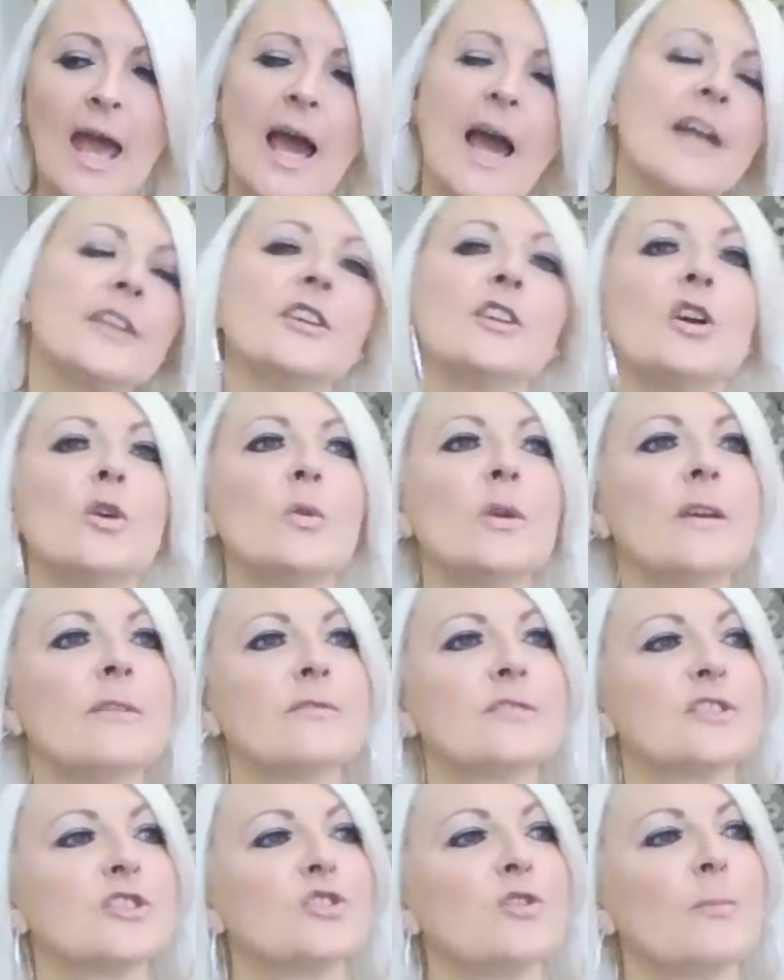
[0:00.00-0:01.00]
And you know,
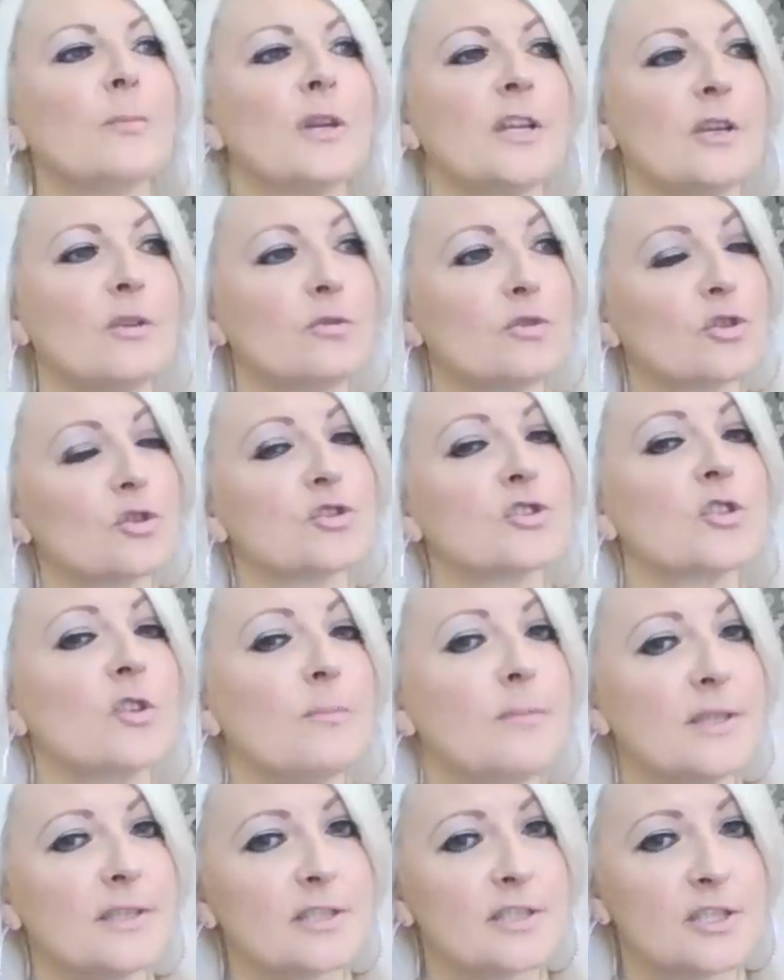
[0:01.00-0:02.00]
even somebody who does
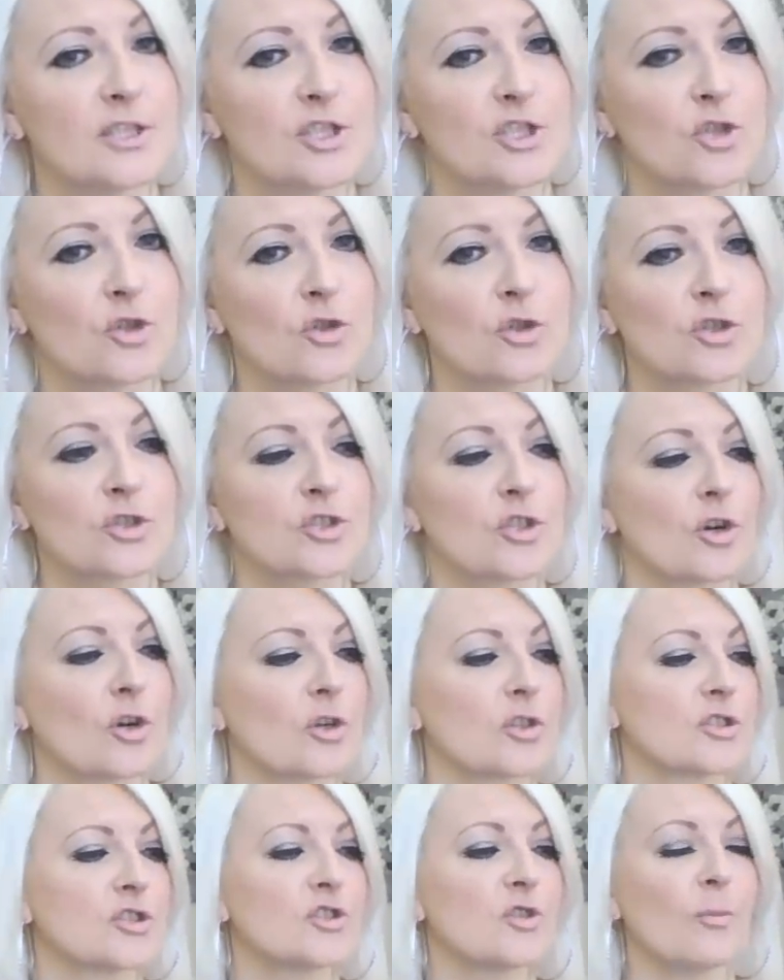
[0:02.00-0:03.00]
come into the church
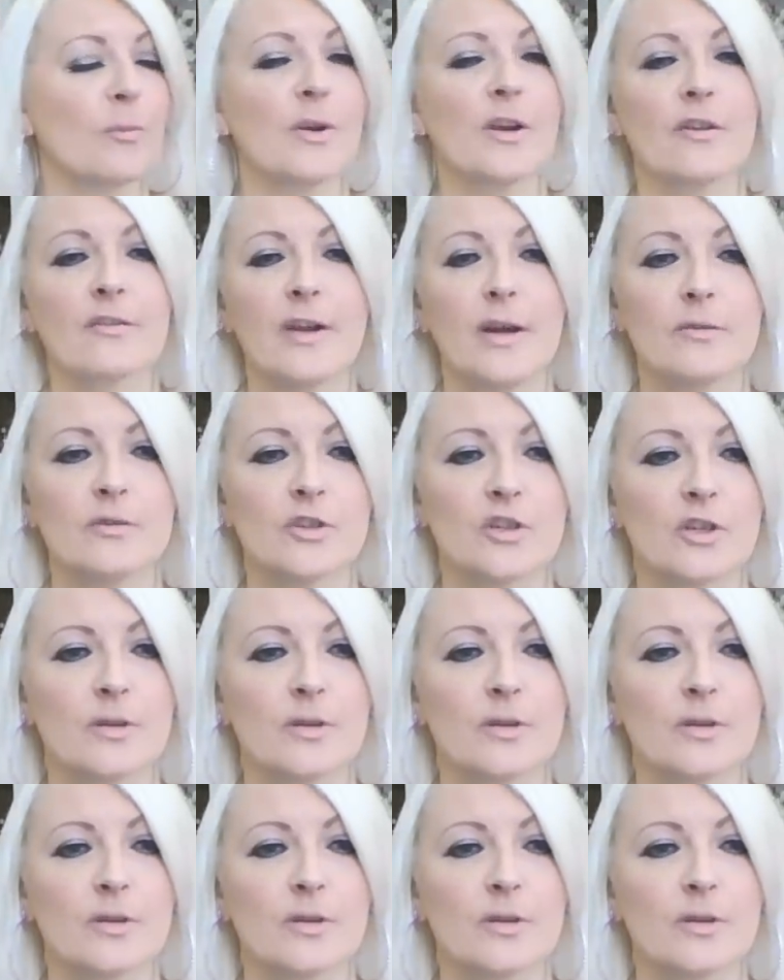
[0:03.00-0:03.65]
or somebody around your